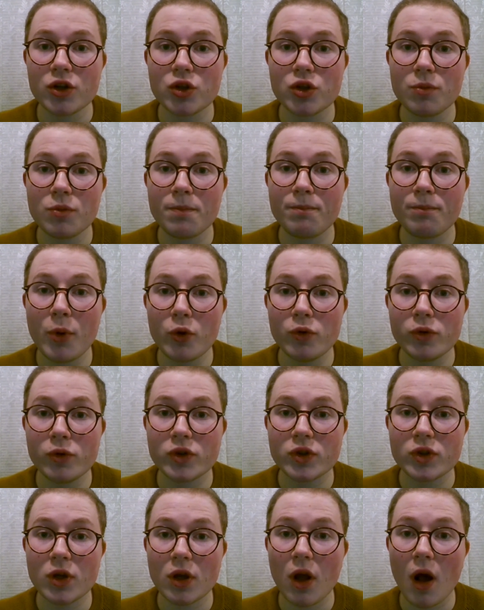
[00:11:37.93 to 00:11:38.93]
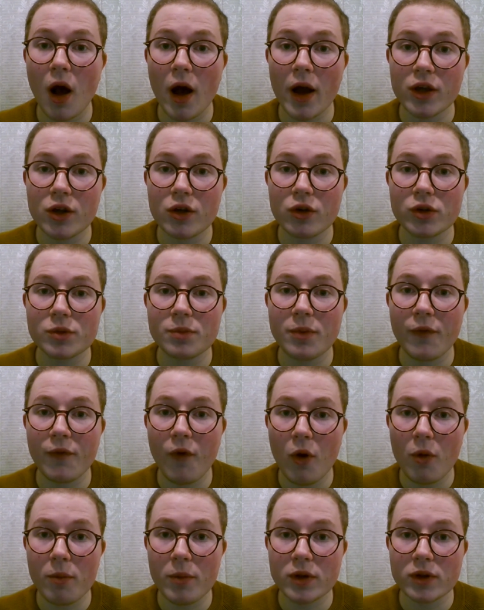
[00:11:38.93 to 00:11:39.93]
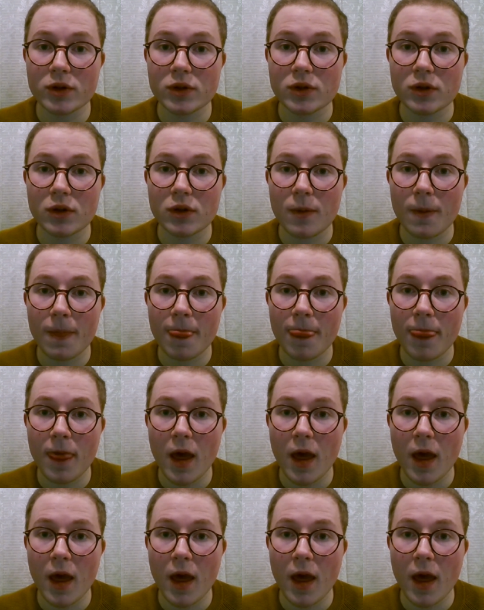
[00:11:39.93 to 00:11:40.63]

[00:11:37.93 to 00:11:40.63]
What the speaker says: to boost IQ's performance.